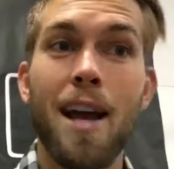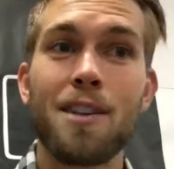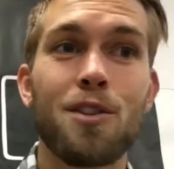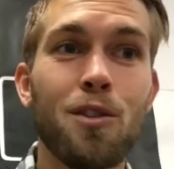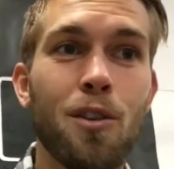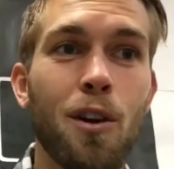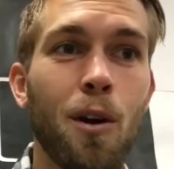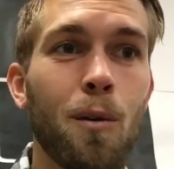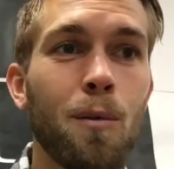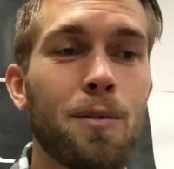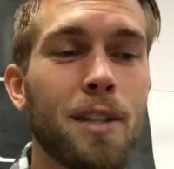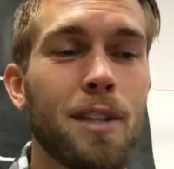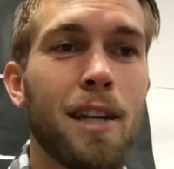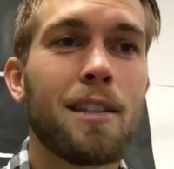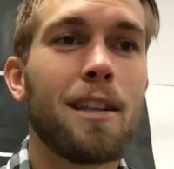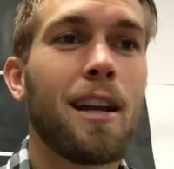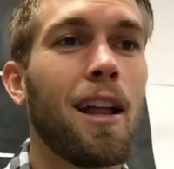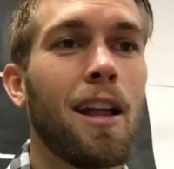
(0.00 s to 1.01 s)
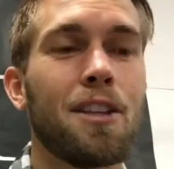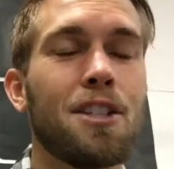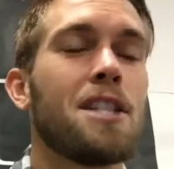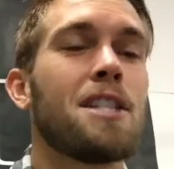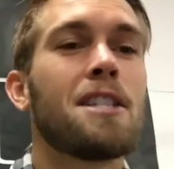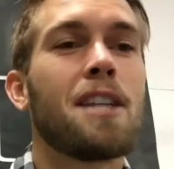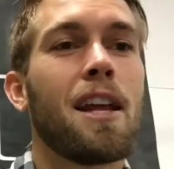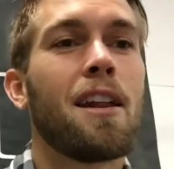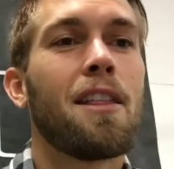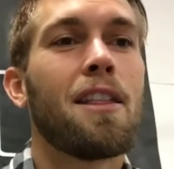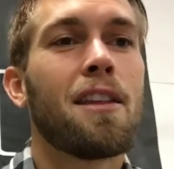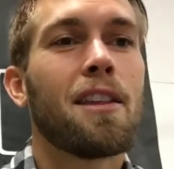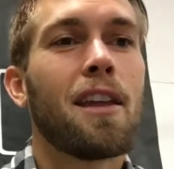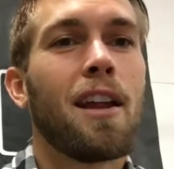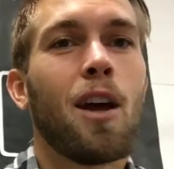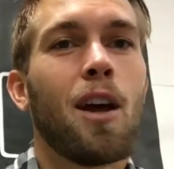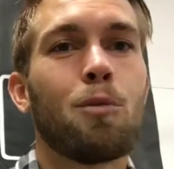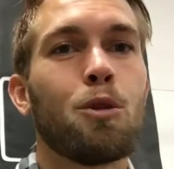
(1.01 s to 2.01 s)
as you know, technology is anything
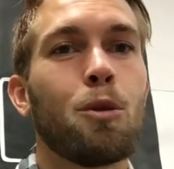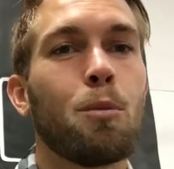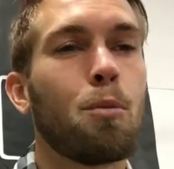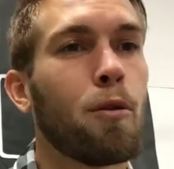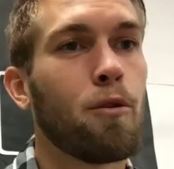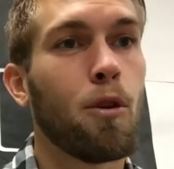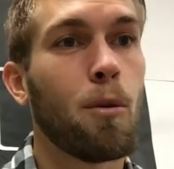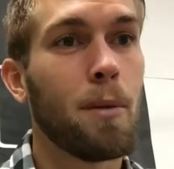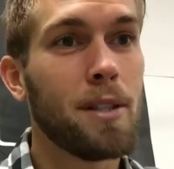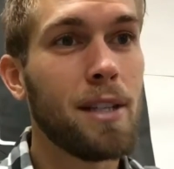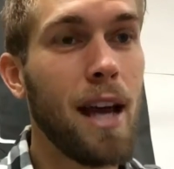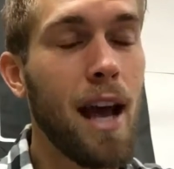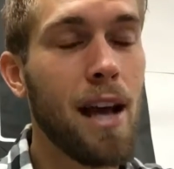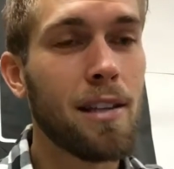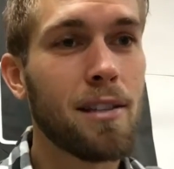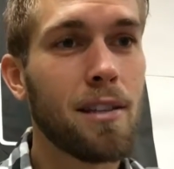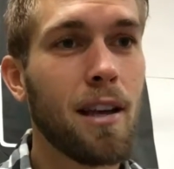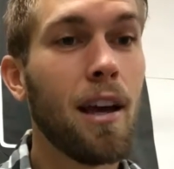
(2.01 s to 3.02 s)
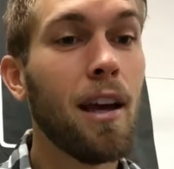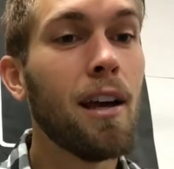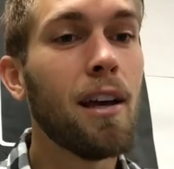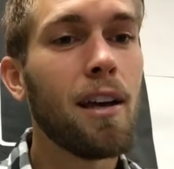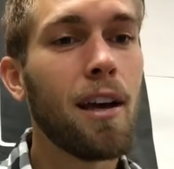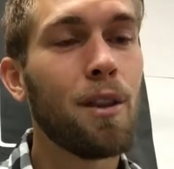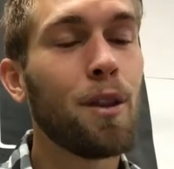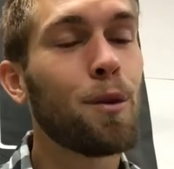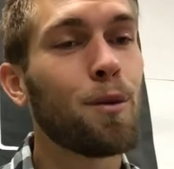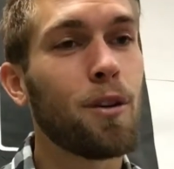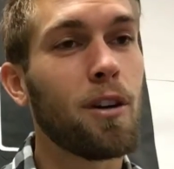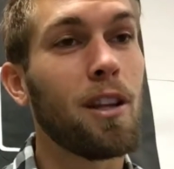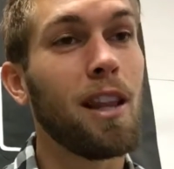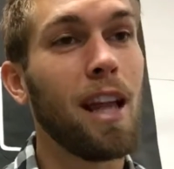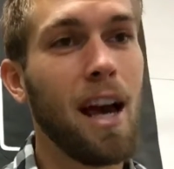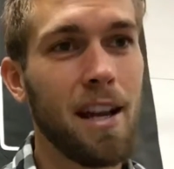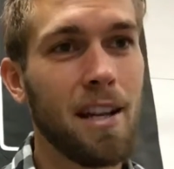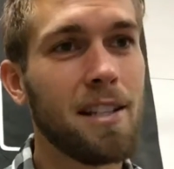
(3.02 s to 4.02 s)
that helps you perform a task. And there were a
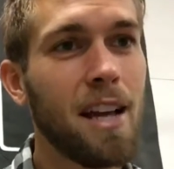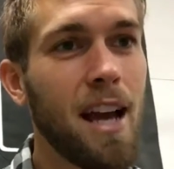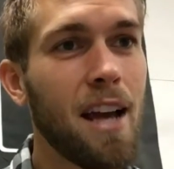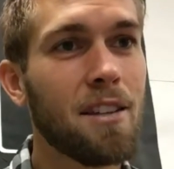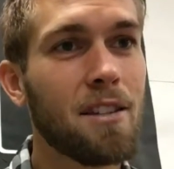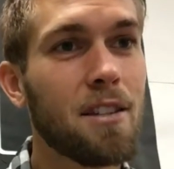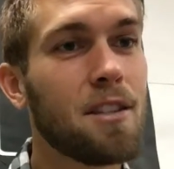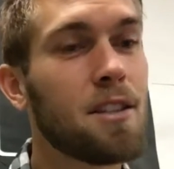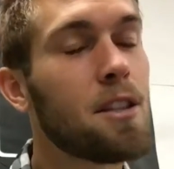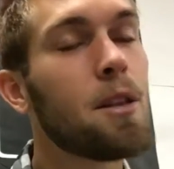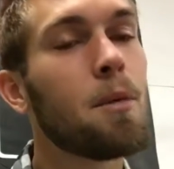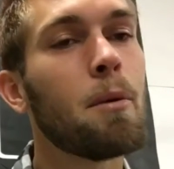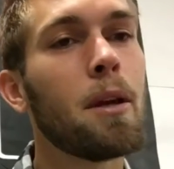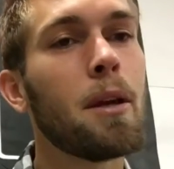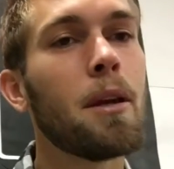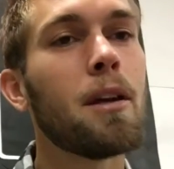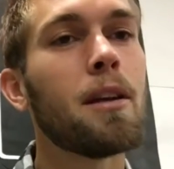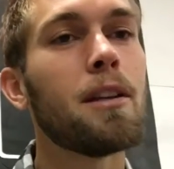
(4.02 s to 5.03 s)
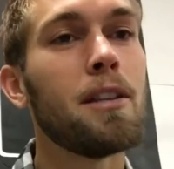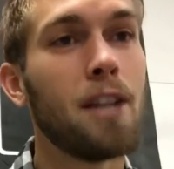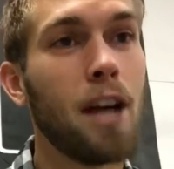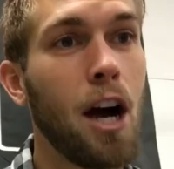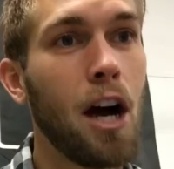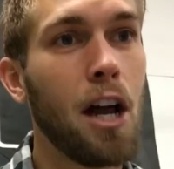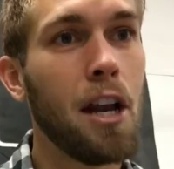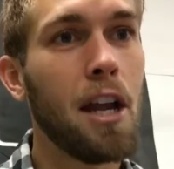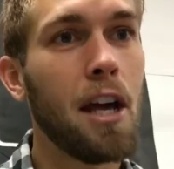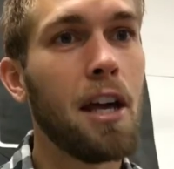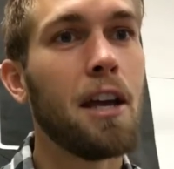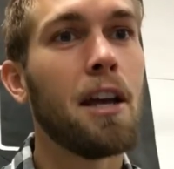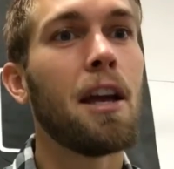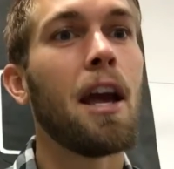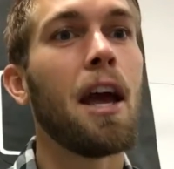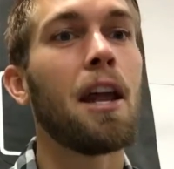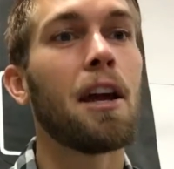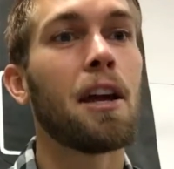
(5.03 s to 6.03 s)
lot of tasks to be done
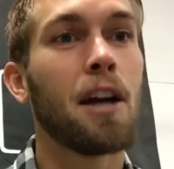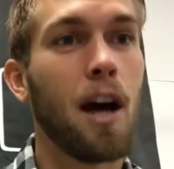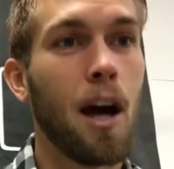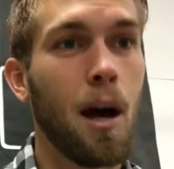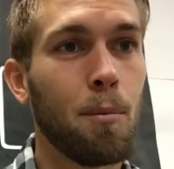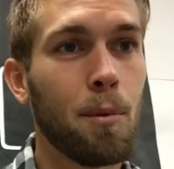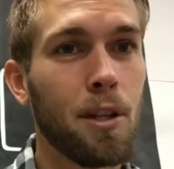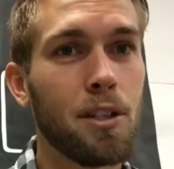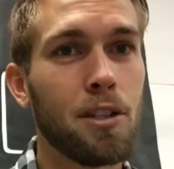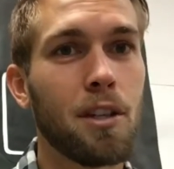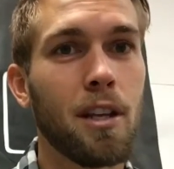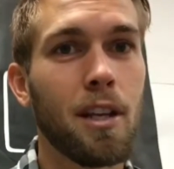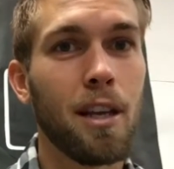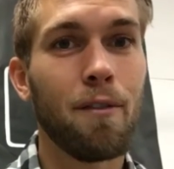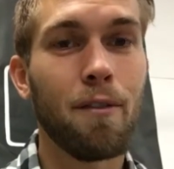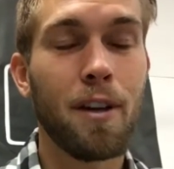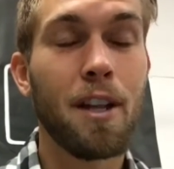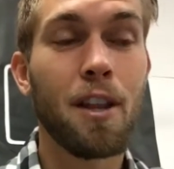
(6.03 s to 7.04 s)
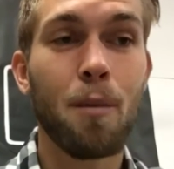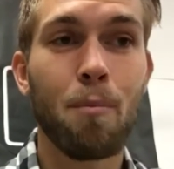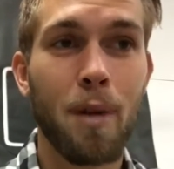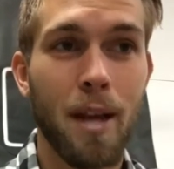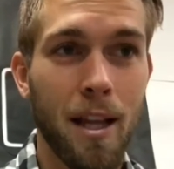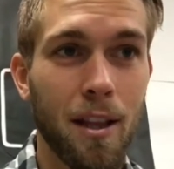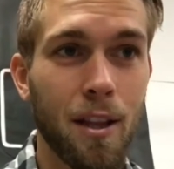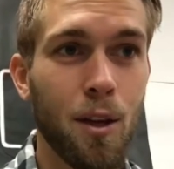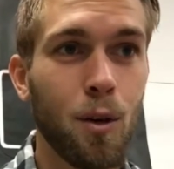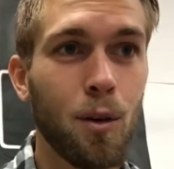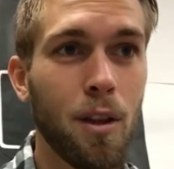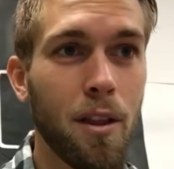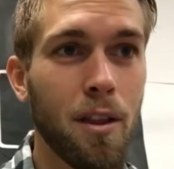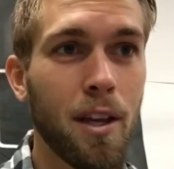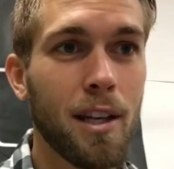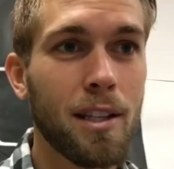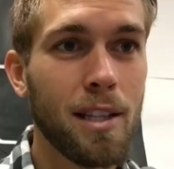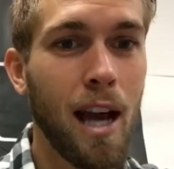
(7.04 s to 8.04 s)
and accomplished even in the
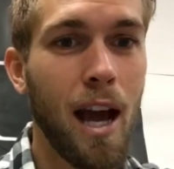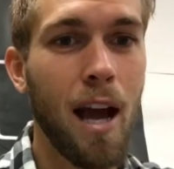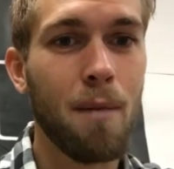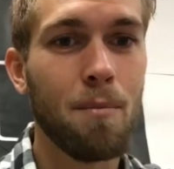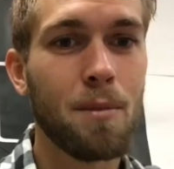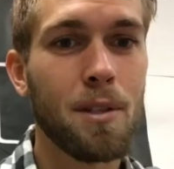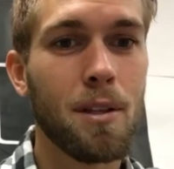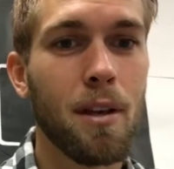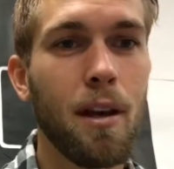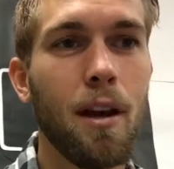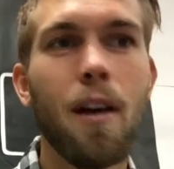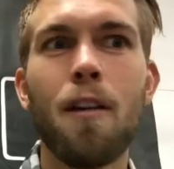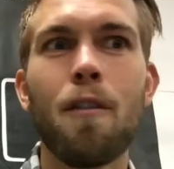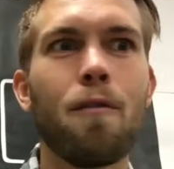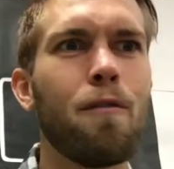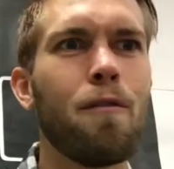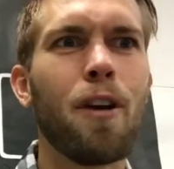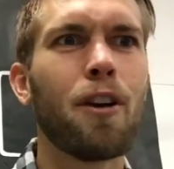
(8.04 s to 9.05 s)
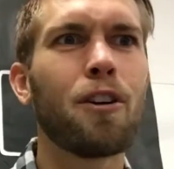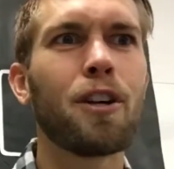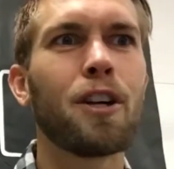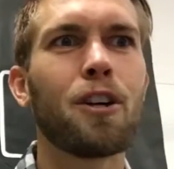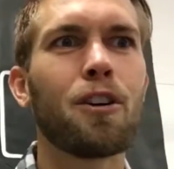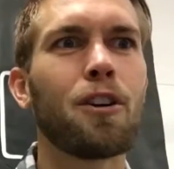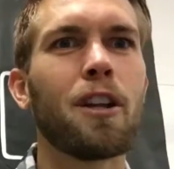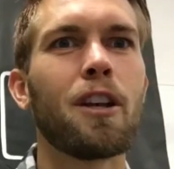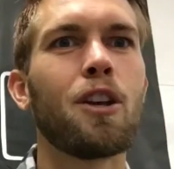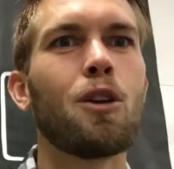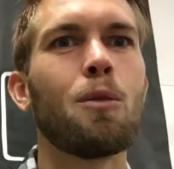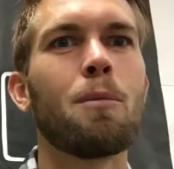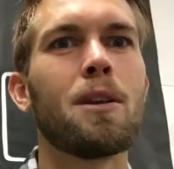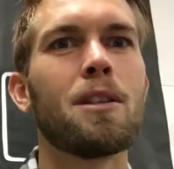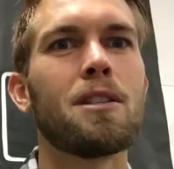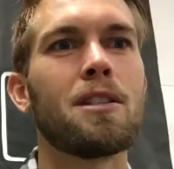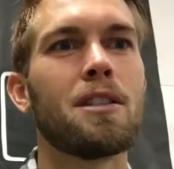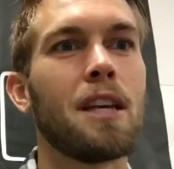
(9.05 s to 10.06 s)
Paleolithic times. Very early
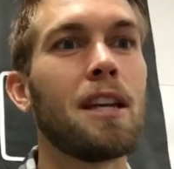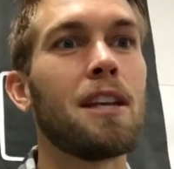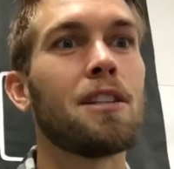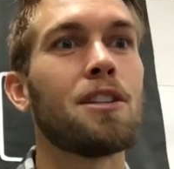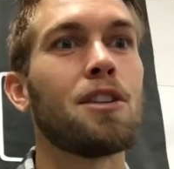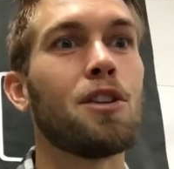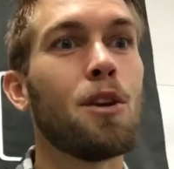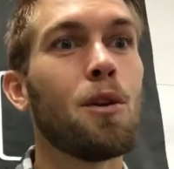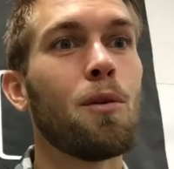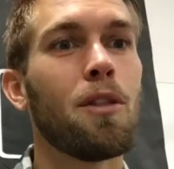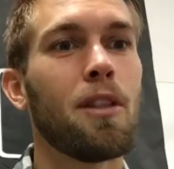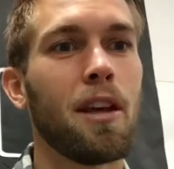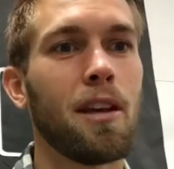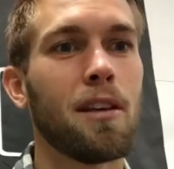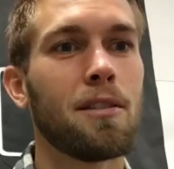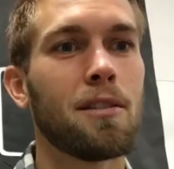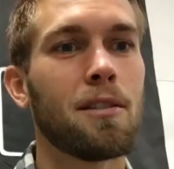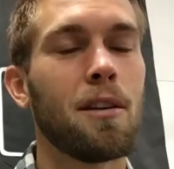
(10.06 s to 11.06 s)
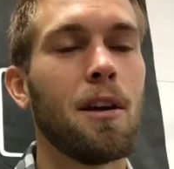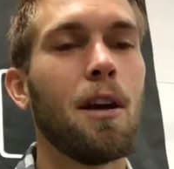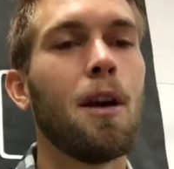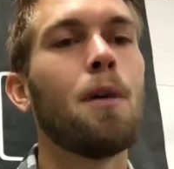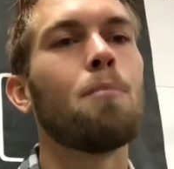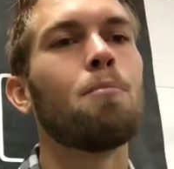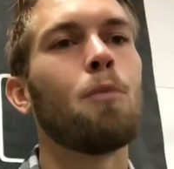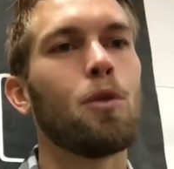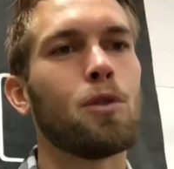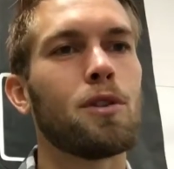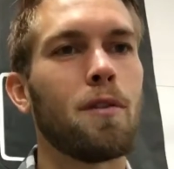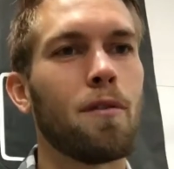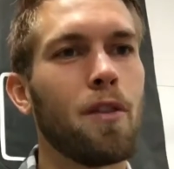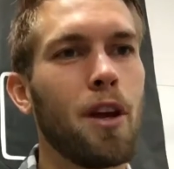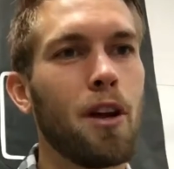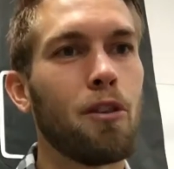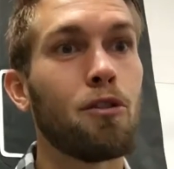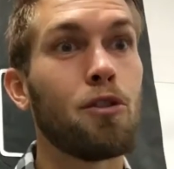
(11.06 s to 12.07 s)
humans needed to do things. Most
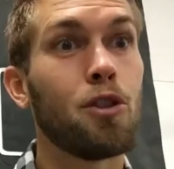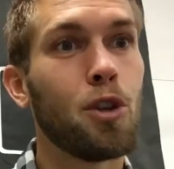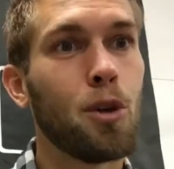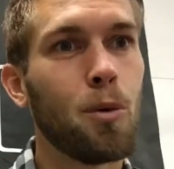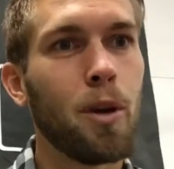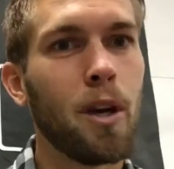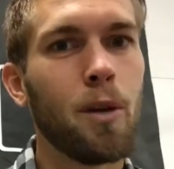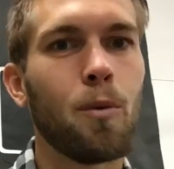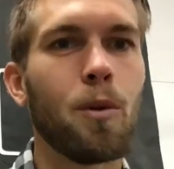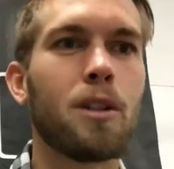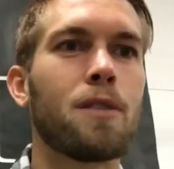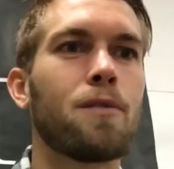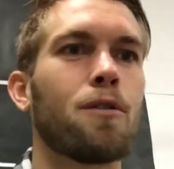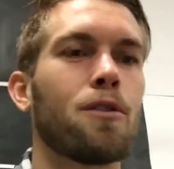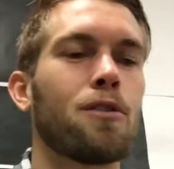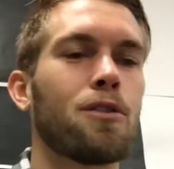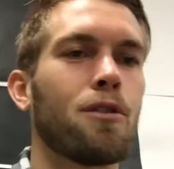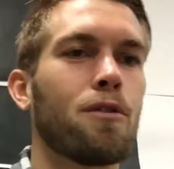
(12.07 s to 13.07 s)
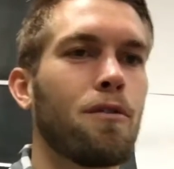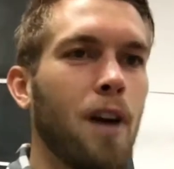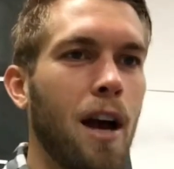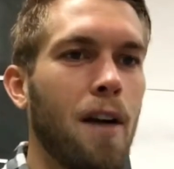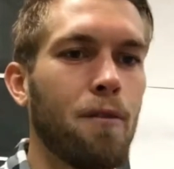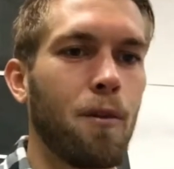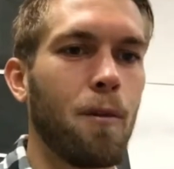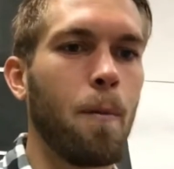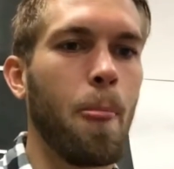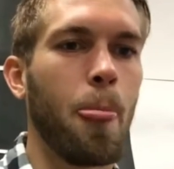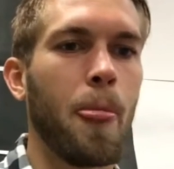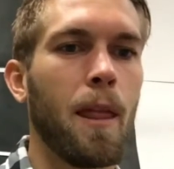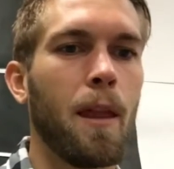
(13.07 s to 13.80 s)
of their doing was for survival.